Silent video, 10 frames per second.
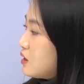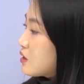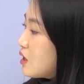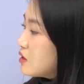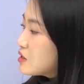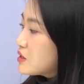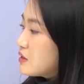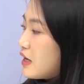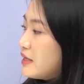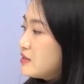Colored
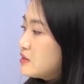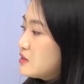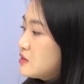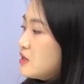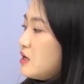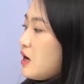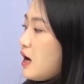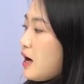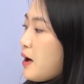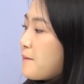lights
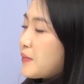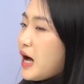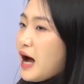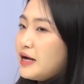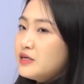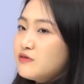kind